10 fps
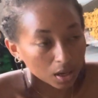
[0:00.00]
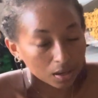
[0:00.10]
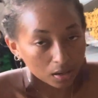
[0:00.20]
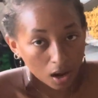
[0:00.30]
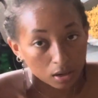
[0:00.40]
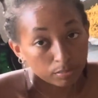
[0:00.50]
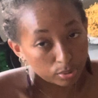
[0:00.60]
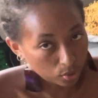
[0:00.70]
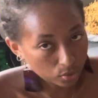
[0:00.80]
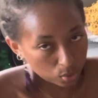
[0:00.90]

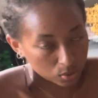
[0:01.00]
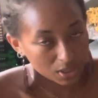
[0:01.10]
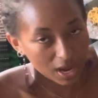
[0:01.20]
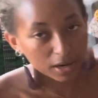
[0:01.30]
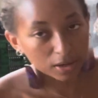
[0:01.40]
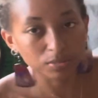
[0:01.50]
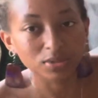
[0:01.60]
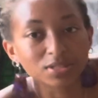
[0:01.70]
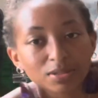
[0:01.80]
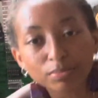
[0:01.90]
non-produce items.